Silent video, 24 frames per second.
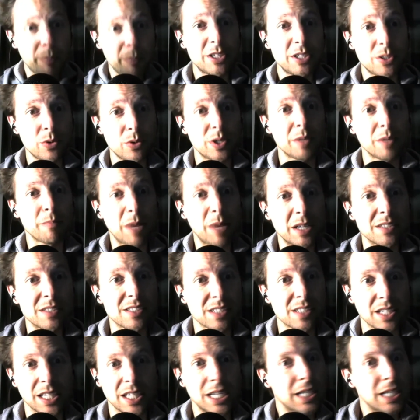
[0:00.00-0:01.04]
to be doing
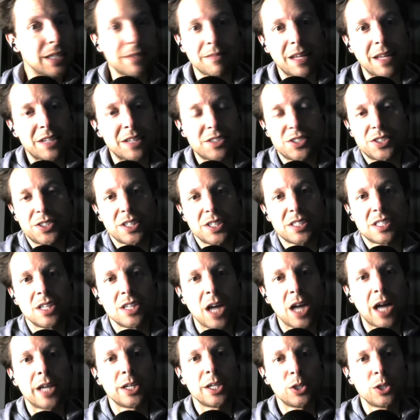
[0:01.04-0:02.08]
mudslinging, that's just
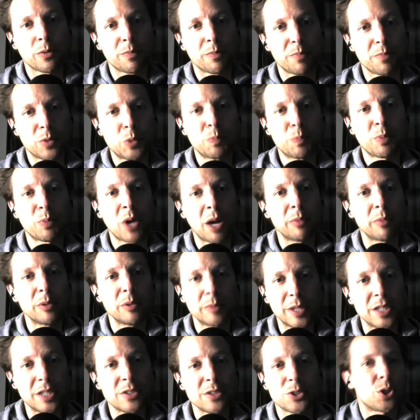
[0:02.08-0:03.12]
not your
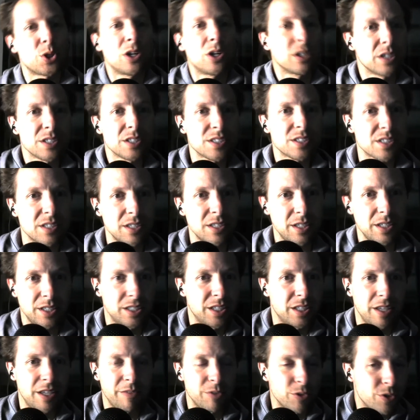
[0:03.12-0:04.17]
probably strongest.
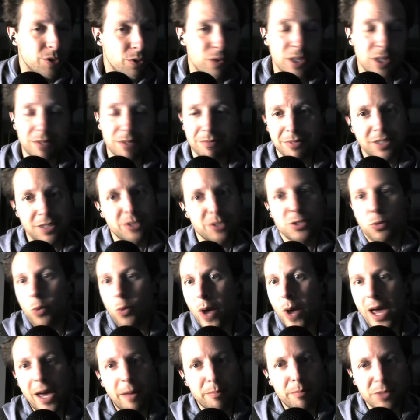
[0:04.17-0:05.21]
If you do it, there's a
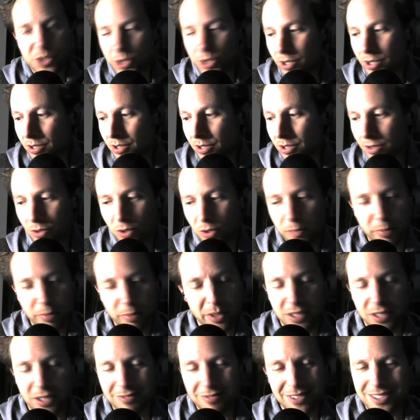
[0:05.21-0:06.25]
way I'm sure to do it,
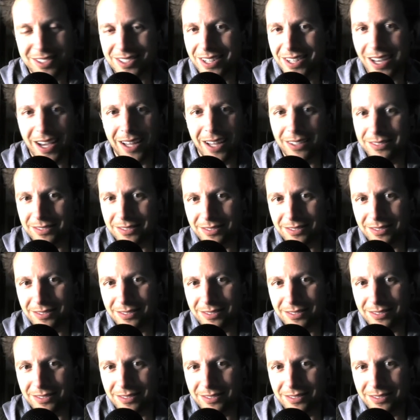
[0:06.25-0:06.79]
but it's not